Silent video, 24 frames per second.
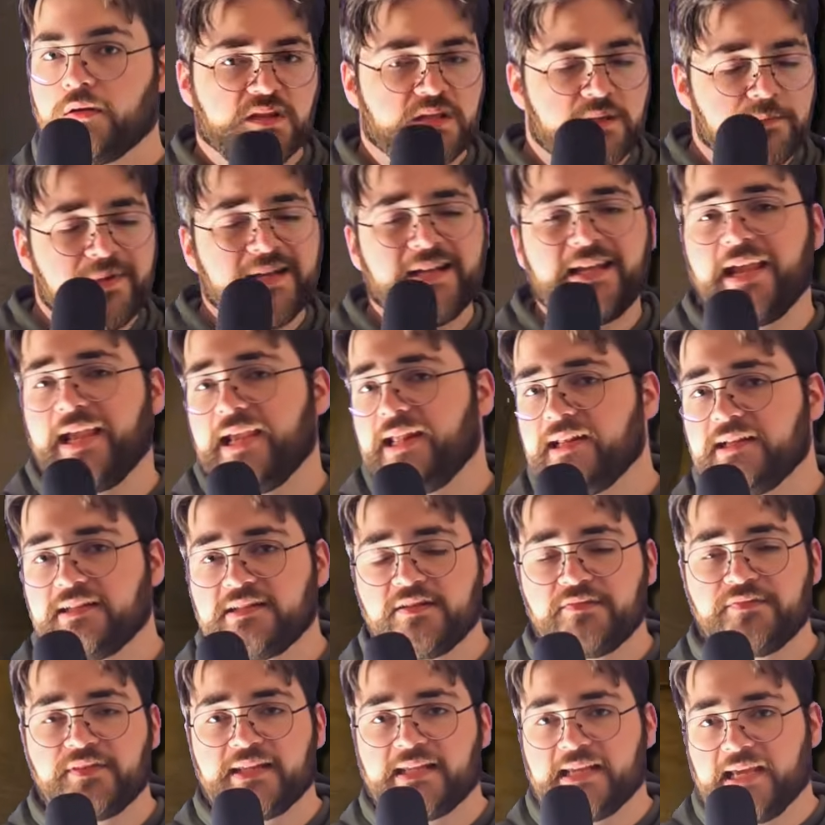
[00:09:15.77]
The mechanics
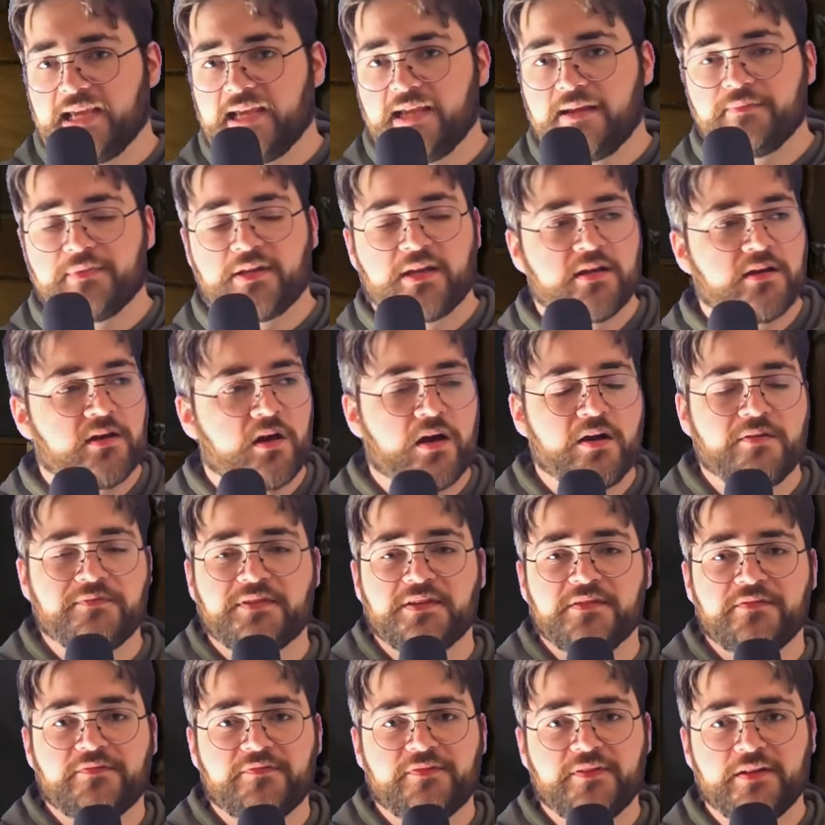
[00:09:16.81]
of the game can
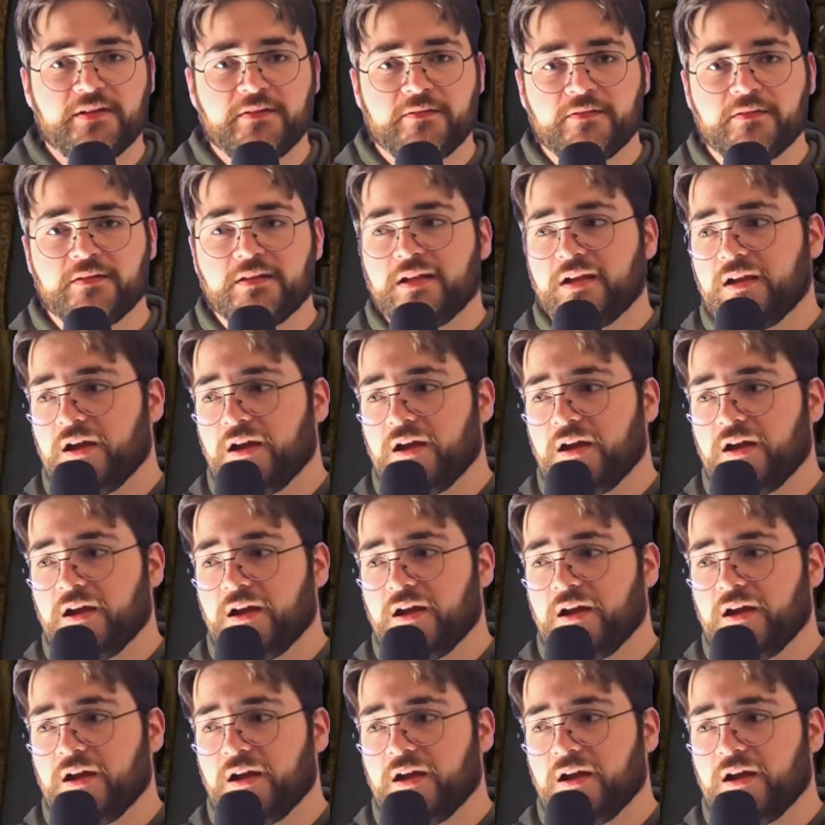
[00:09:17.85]
often feel